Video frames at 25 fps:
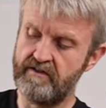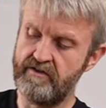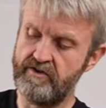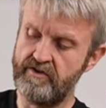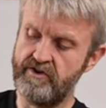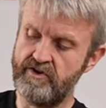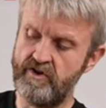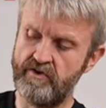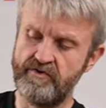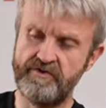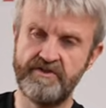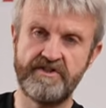
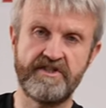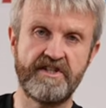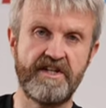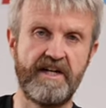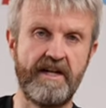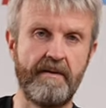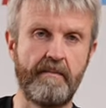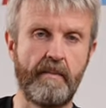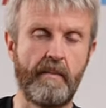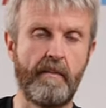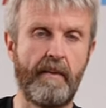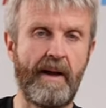
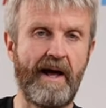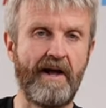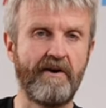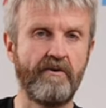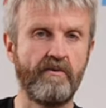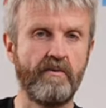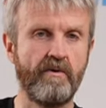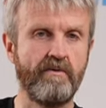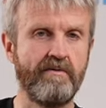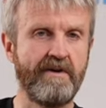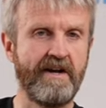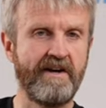non-slip
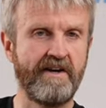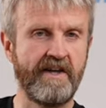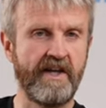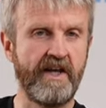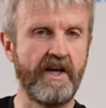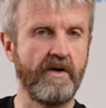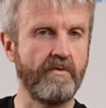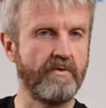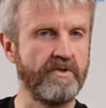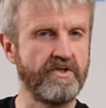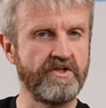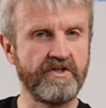panel around
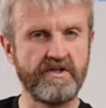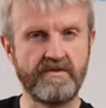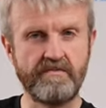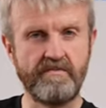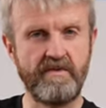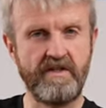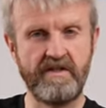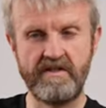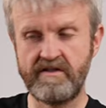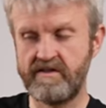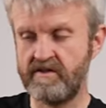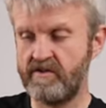here, which just
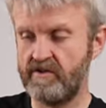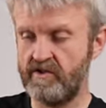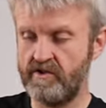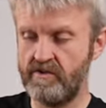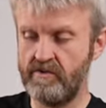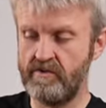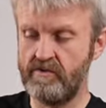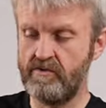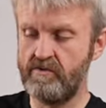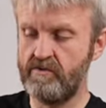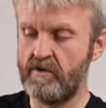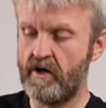means that
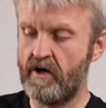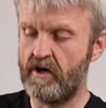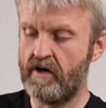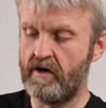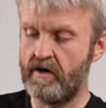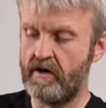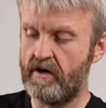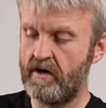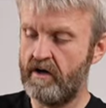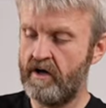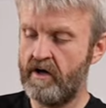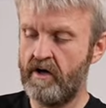you
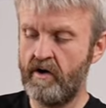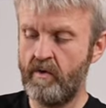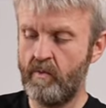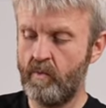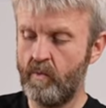are